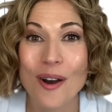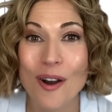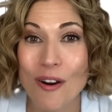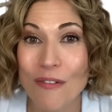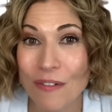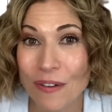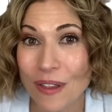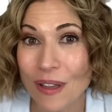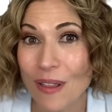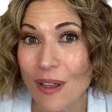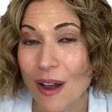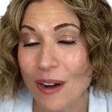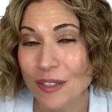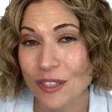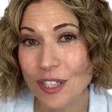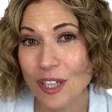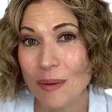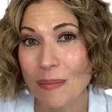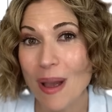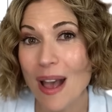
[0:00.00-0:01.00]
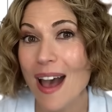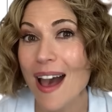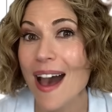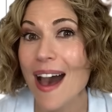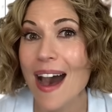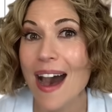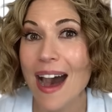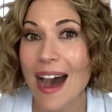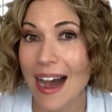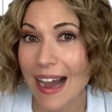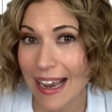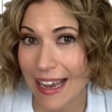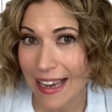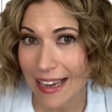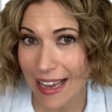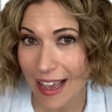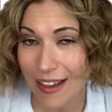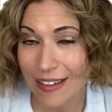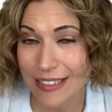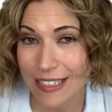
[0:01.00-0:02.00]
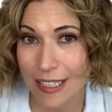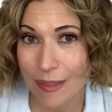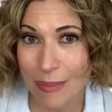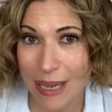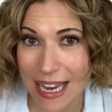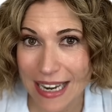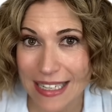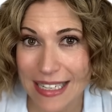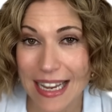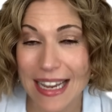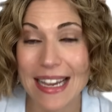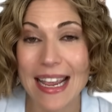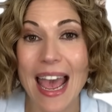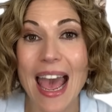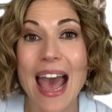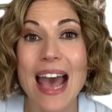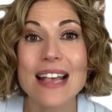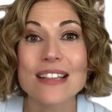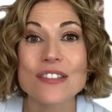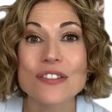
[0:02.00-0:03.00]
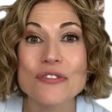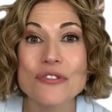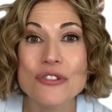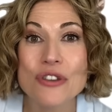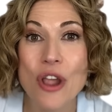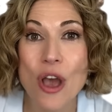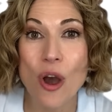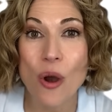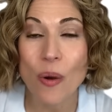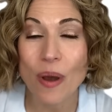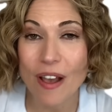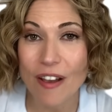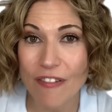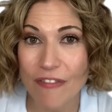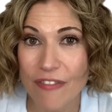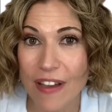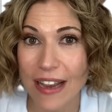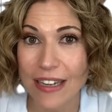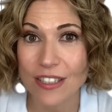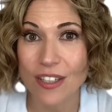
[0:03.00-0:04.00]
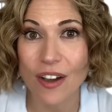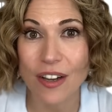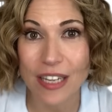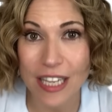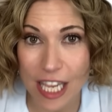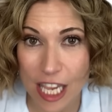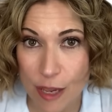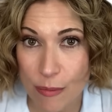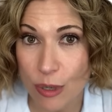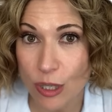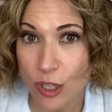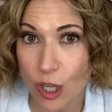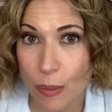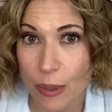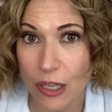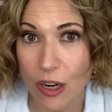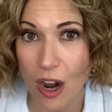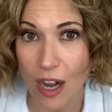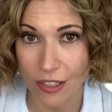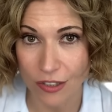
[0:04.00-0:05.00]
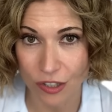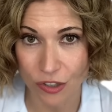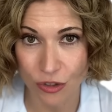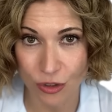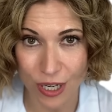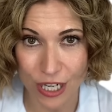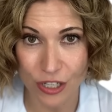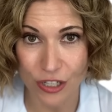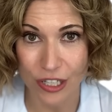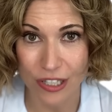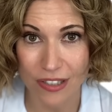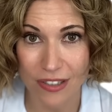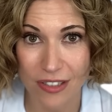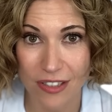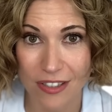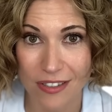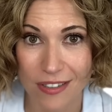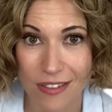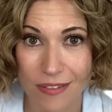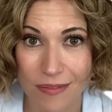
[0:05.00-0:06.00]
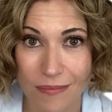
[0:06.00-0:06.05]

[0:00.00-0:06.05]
Over the long term, high calcium intake has no effect on hemoglobin concentrations.